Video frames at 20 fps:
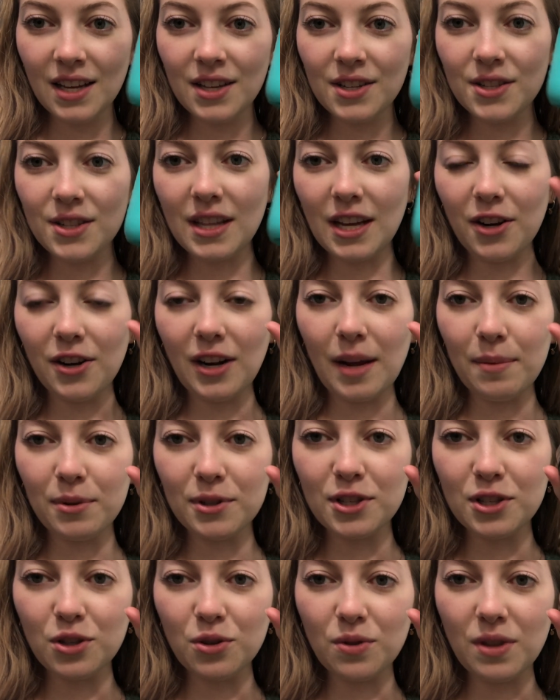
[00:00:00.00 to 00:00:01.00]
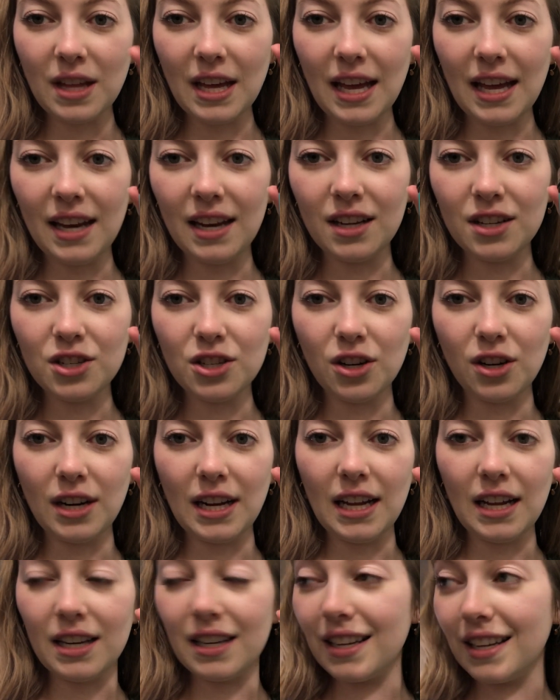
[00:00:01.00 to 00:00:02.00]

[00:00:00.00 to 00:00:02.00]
So that you're able to then turn it.